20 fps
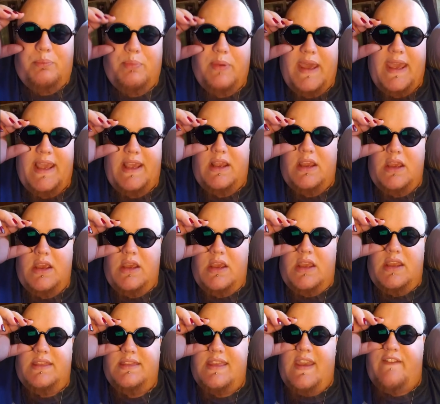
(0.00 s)
but
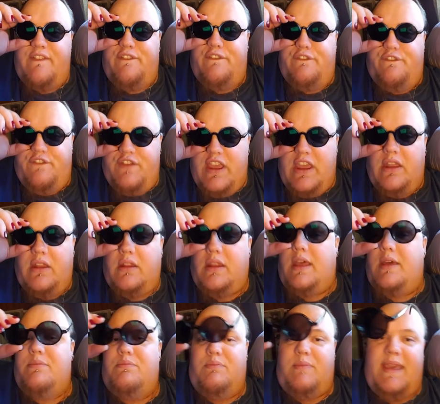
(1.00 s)
they feel
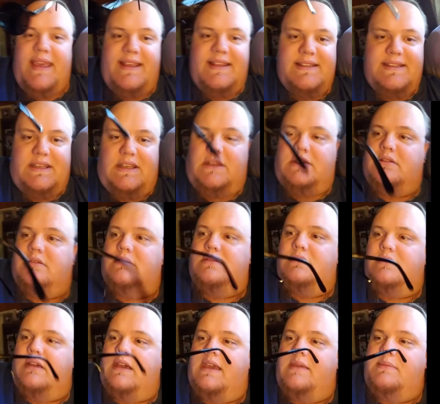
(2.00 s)
amazing.
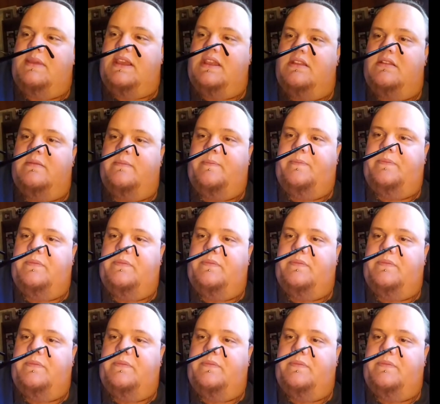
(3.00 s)
I mean,